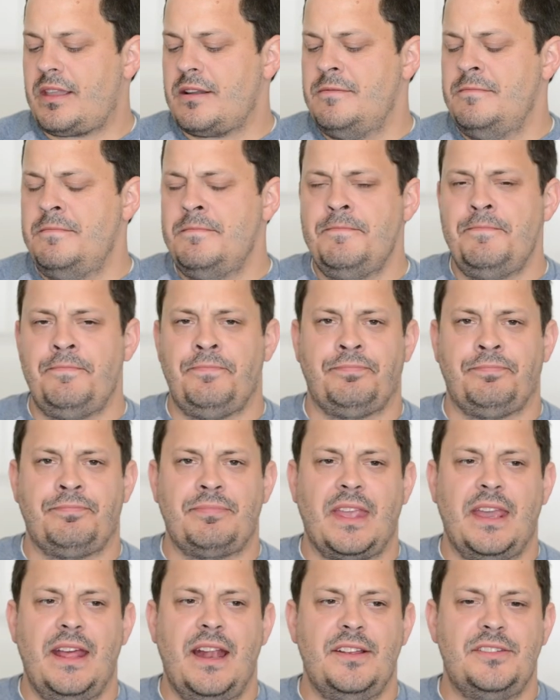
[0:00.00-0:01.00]
Mm,
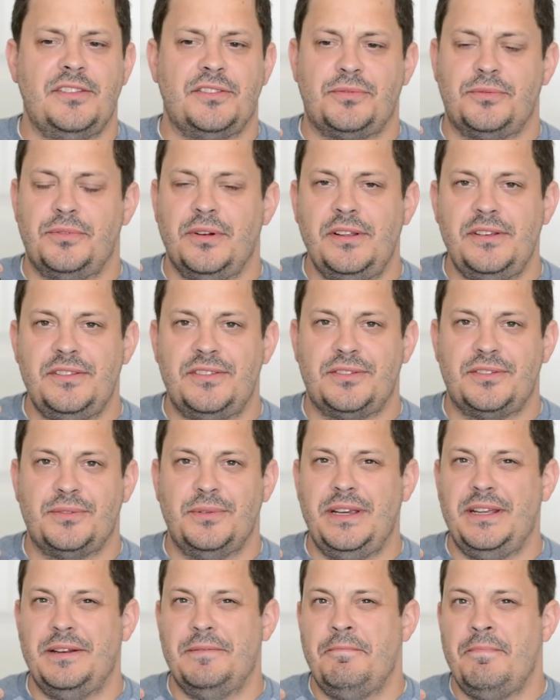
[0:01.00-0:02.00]
it has this really
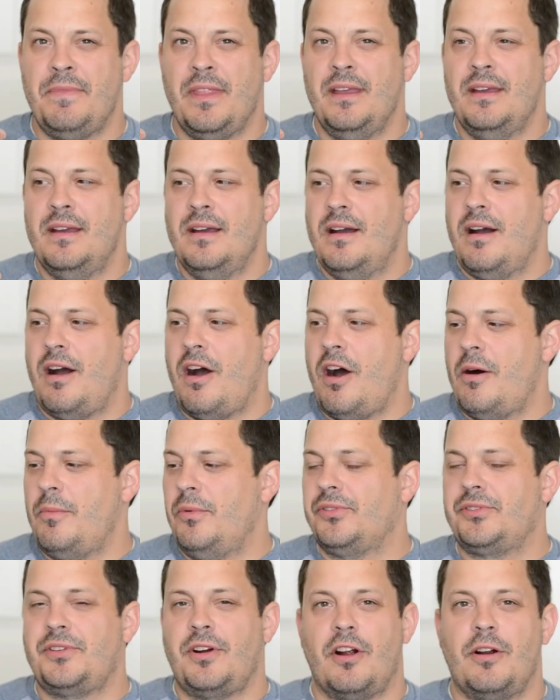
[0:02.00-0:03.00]
sweet,
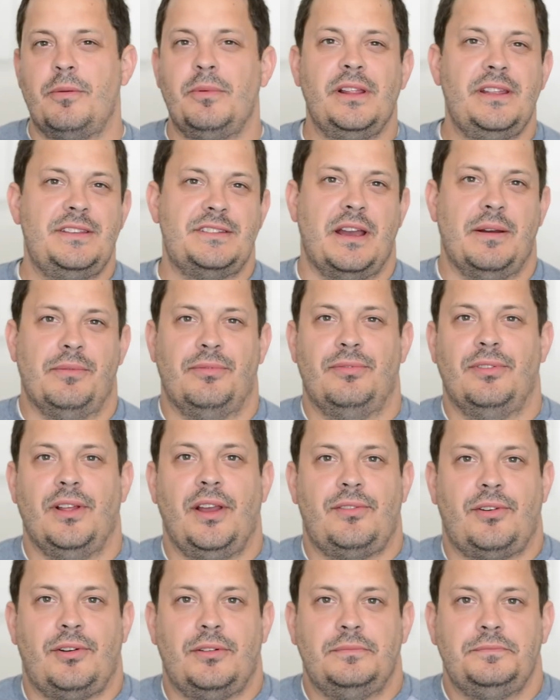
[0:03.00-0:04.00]
almost caramely type
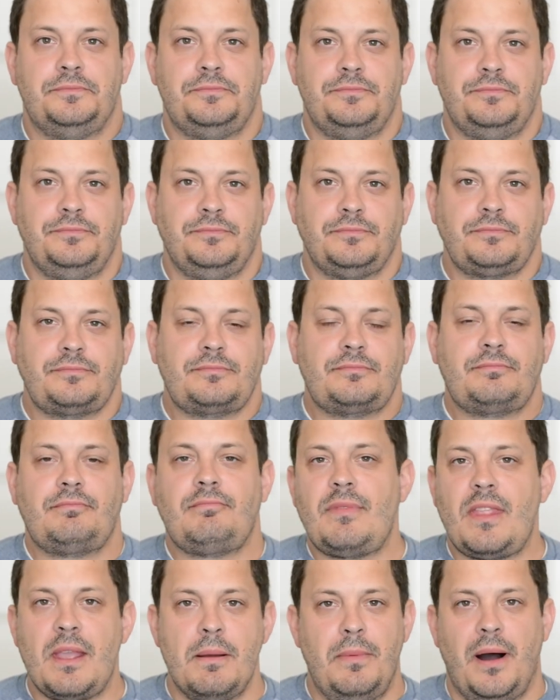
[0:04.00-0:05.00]
flavor
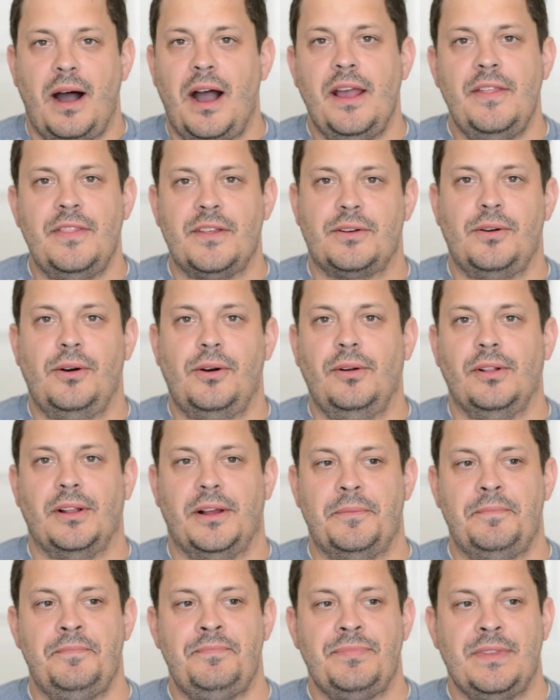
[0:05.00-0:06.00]
behind the
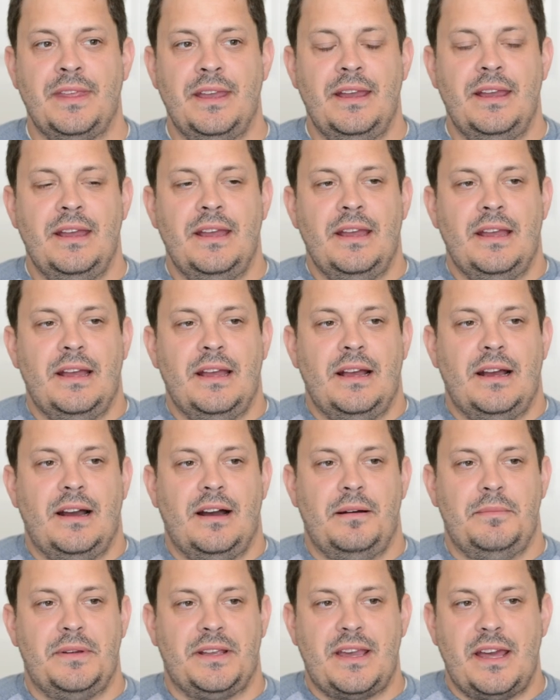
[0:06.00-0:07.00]
cola.
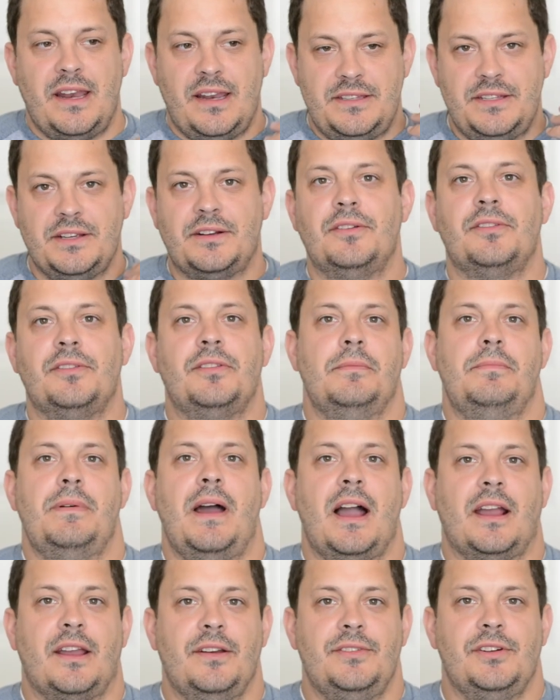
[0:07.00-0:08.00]
Um, it kind of tickles the
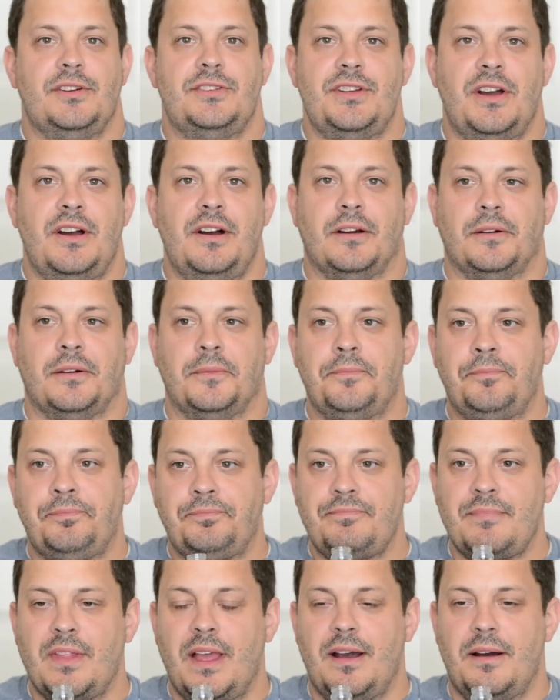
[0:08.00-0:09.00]
back of your tongue
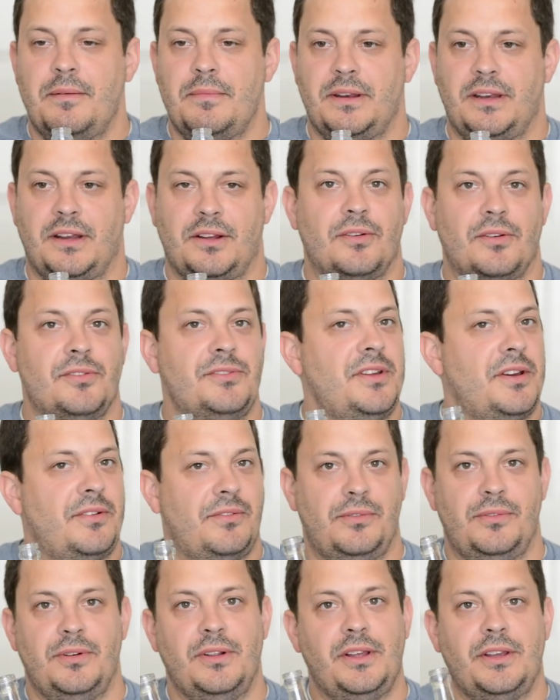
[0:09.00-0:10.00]
um, and it goes
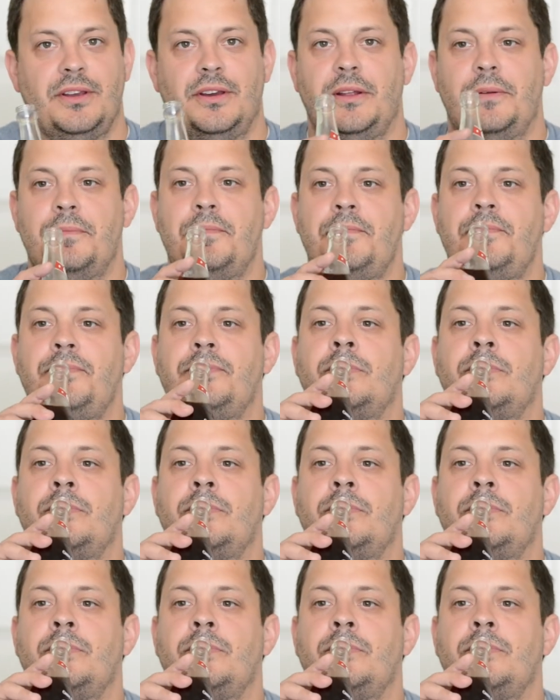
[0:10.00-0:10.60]
down really good.